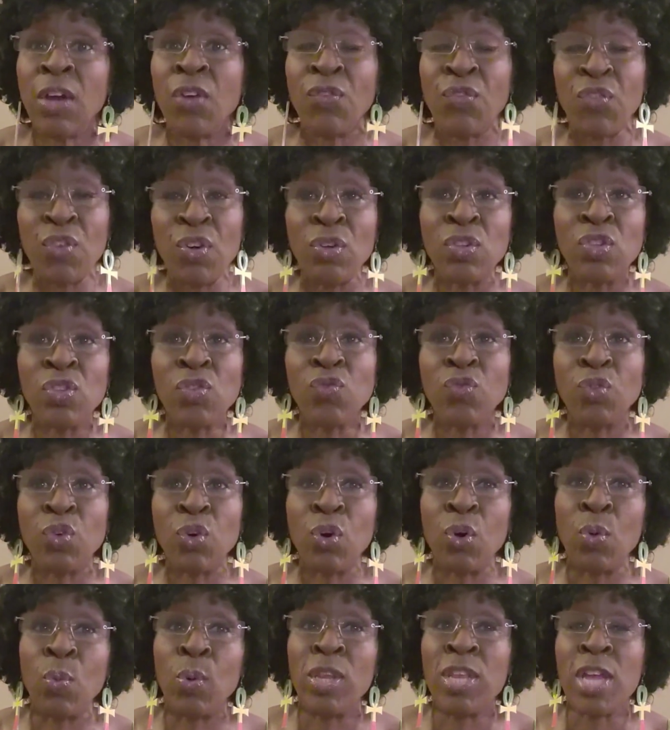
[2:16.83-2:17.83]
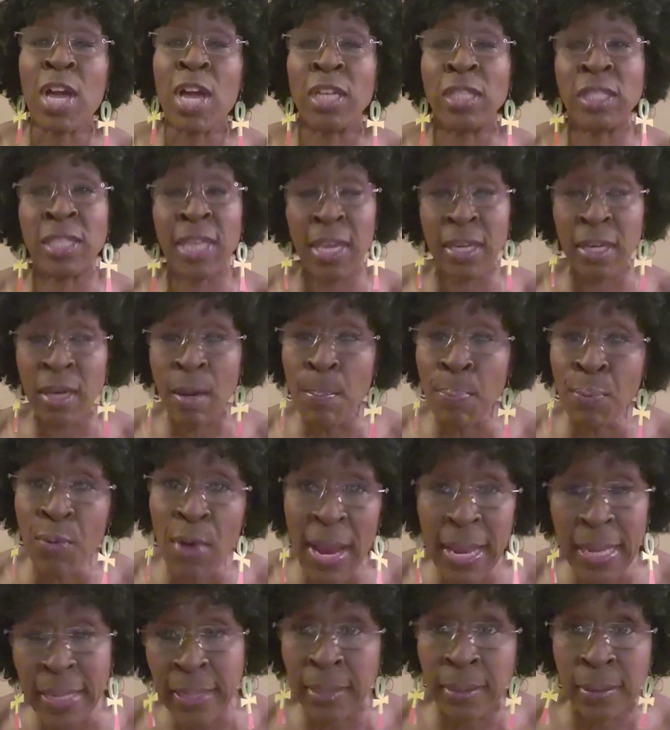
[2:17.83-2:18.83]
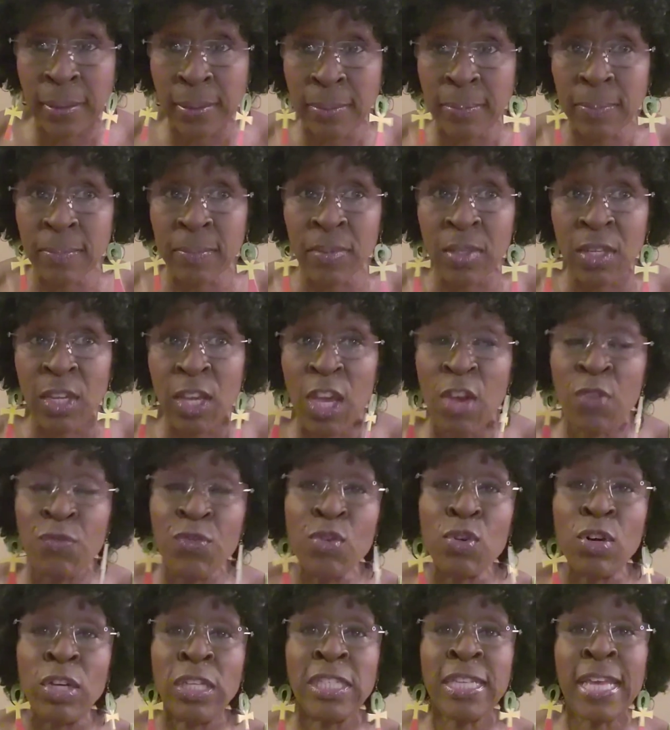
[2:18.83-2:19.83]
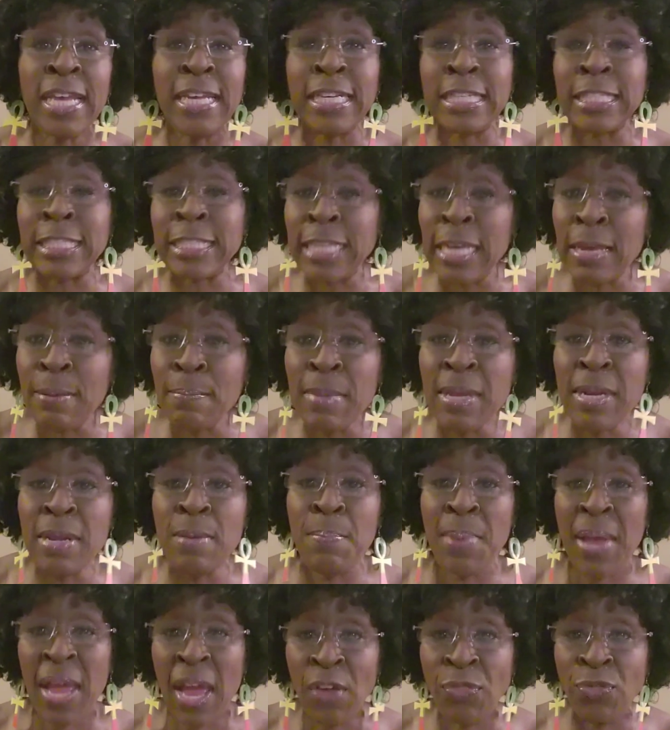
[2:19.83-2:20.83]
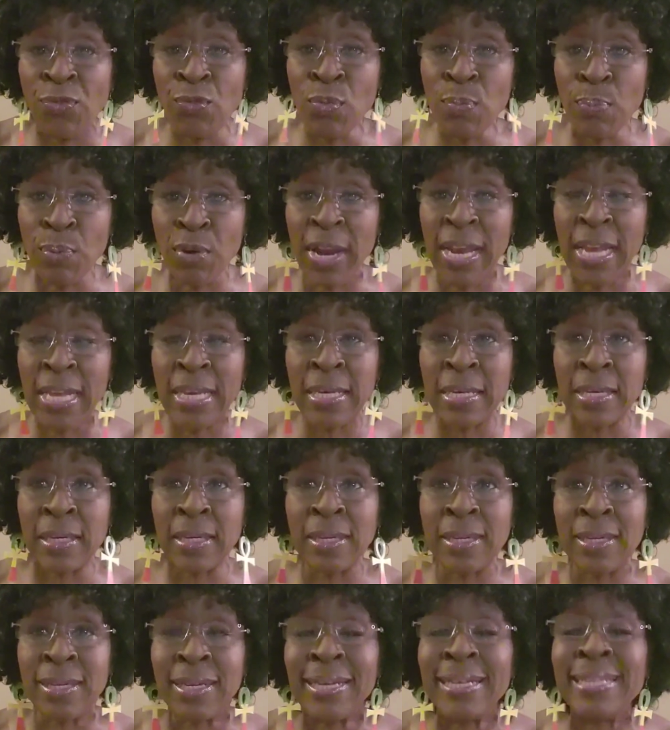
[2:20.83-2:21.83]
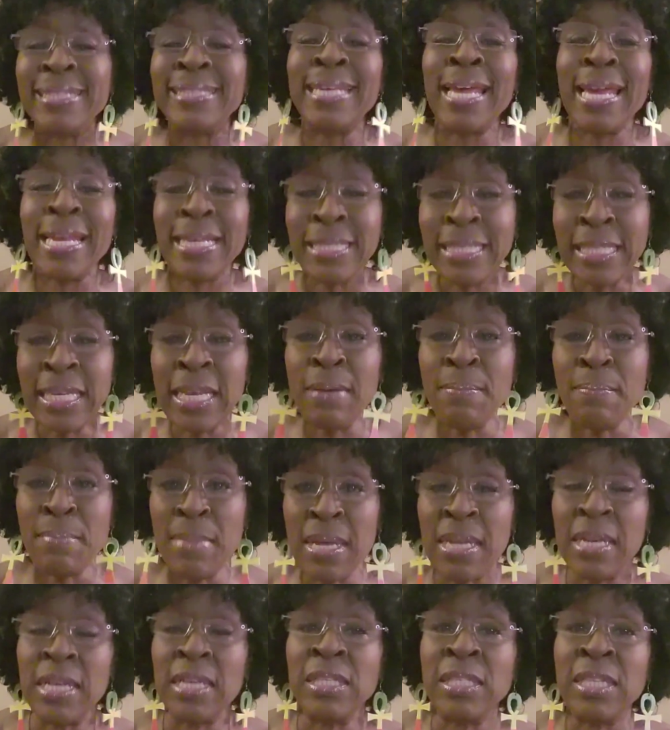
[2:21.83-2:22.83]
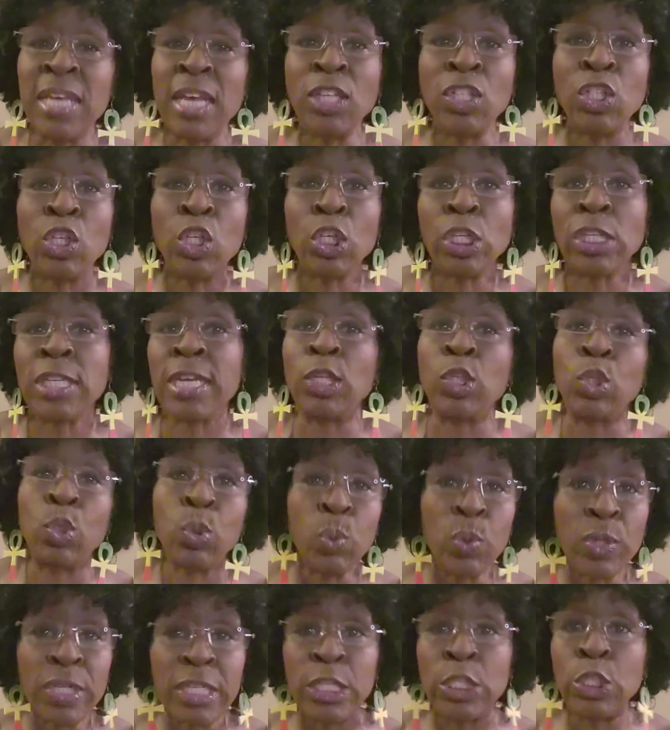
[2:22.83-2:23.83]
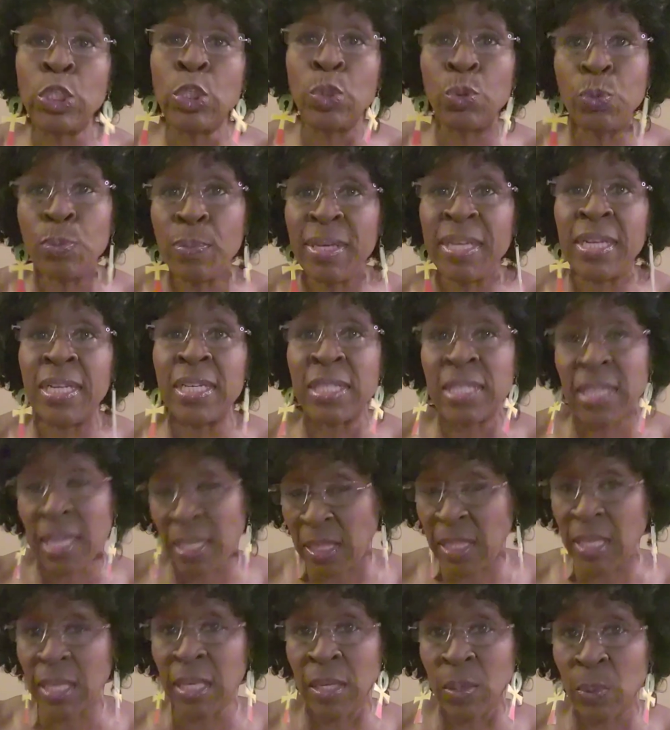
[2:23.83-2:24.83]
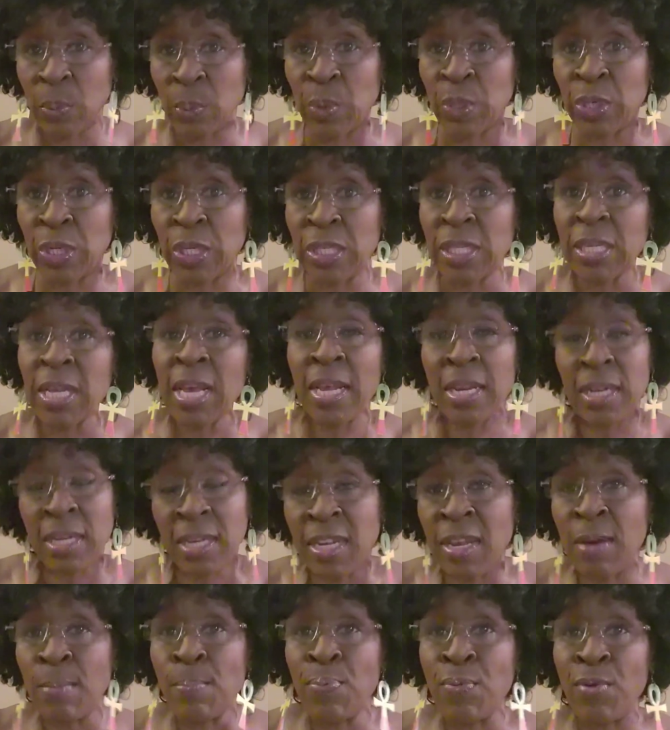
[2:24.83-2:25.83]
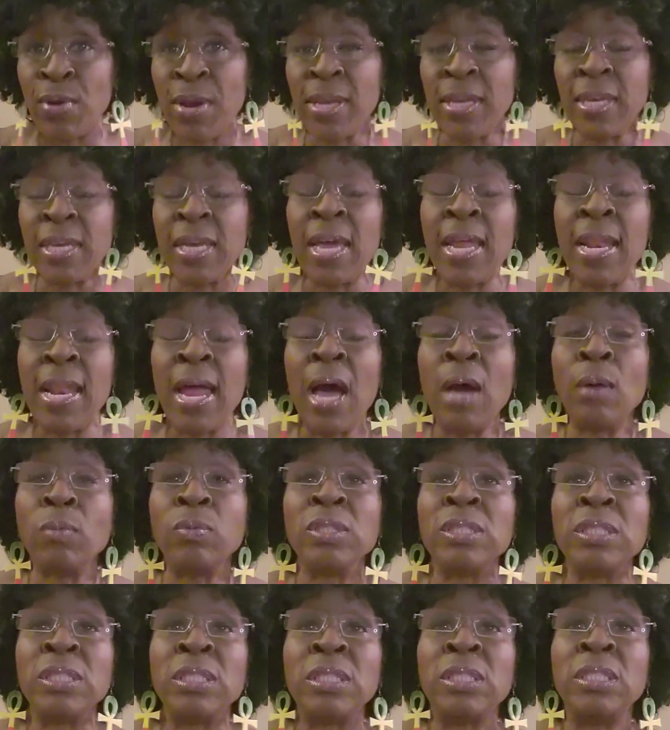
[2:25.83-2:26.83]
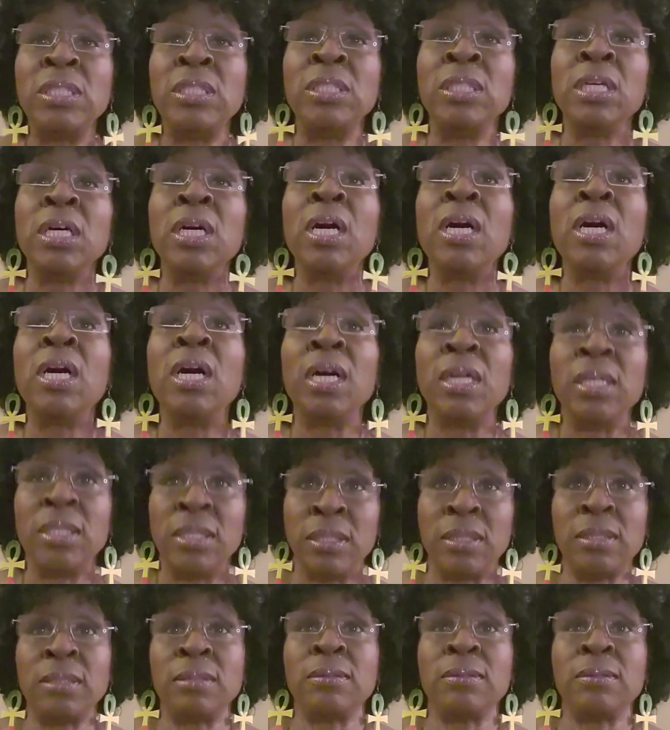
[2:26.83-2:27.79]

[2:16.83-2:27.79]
First of all, when y'all take a break if you're going to take a 10 minute bathroom break, take 10 minutes. They took like 22 minutes, I think it was, their break. And I was done.